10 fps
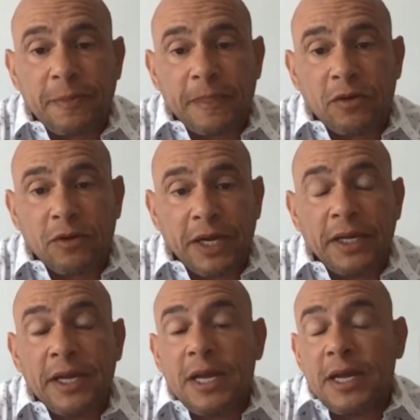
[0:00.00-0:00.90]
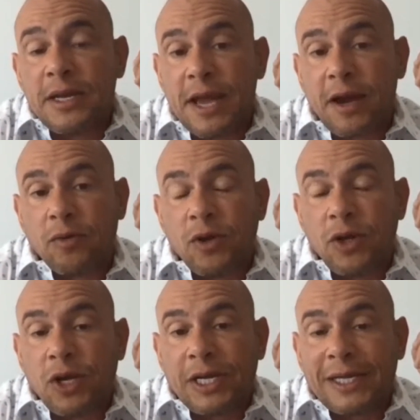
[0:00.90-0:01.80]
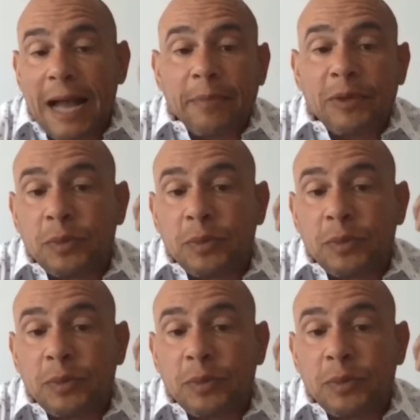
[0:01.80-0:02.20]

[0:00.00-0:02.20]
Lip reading: Okay. Now, capital